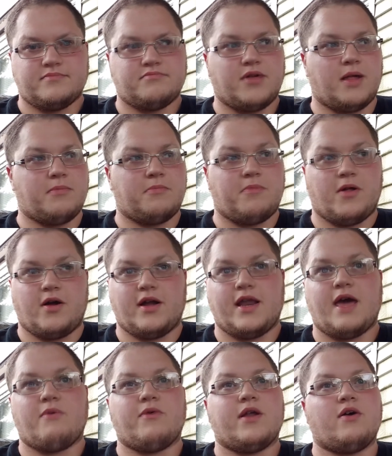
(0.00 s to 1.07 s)
blah blah blah, and
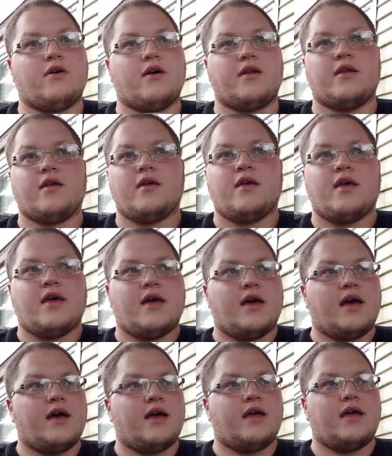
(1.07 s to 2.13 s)
that went on.
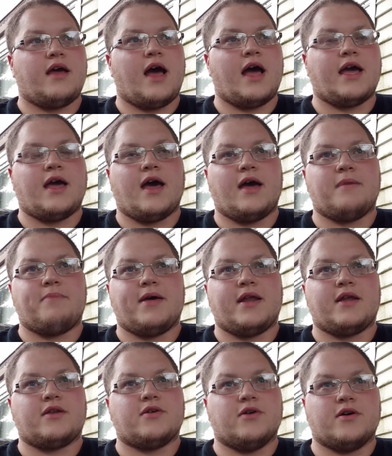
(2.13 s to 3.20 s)
I bet
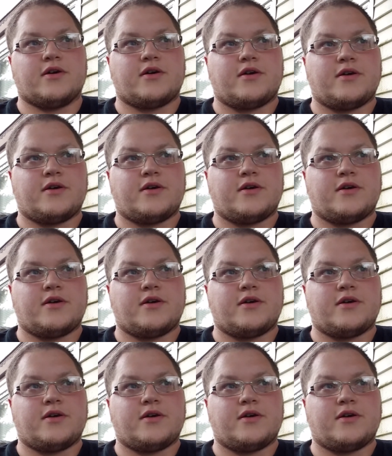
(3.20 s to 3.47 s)
it took